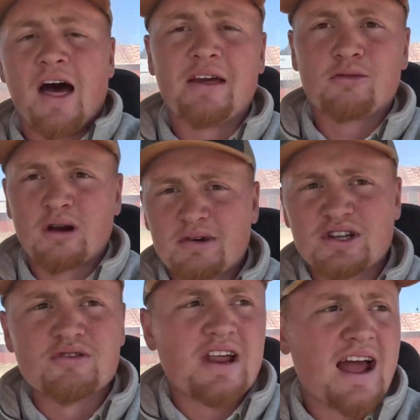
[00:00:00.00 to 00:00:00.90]
I think what I'm
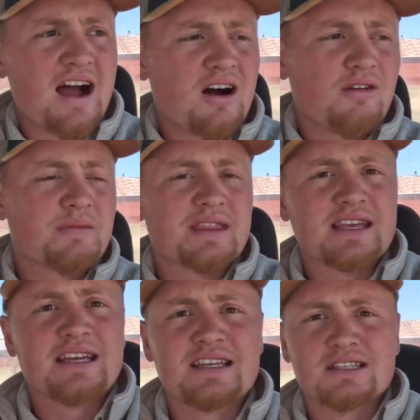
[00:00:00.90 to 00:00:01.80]
gonna do now
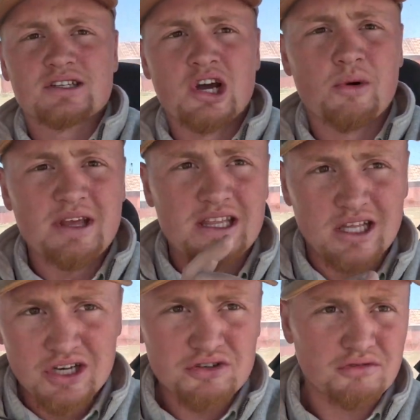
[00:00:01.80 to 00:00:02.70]
is go eat
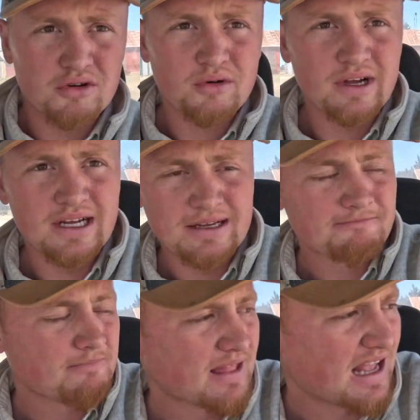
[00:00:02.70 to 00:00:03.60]
lunch real quick,
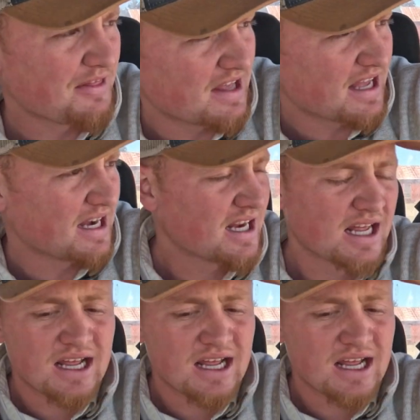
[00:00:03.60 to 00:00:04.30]
and then